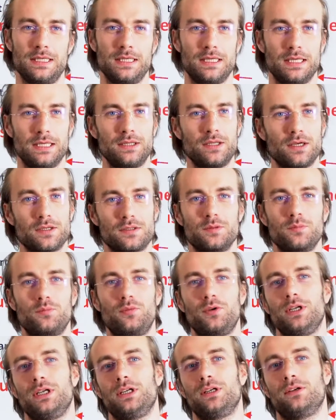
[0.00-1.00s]
It doesn't
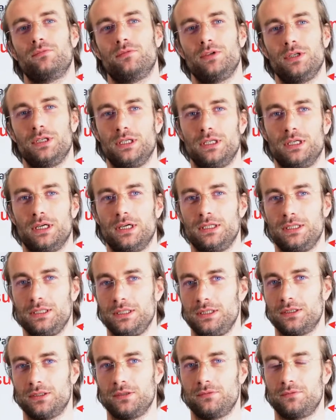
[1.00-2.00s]
bring really
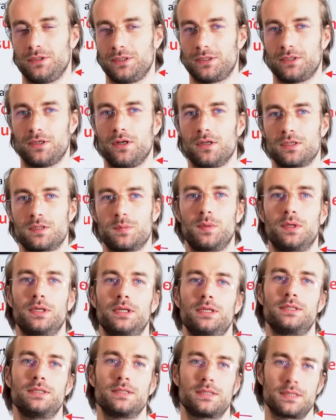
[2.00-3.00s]
ideal results, but
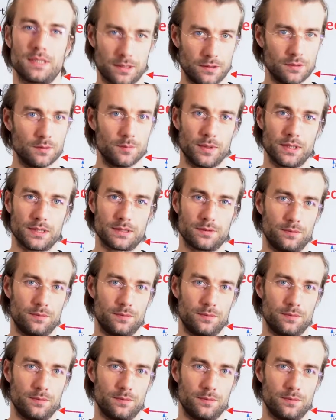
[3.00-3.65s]
it's the second best we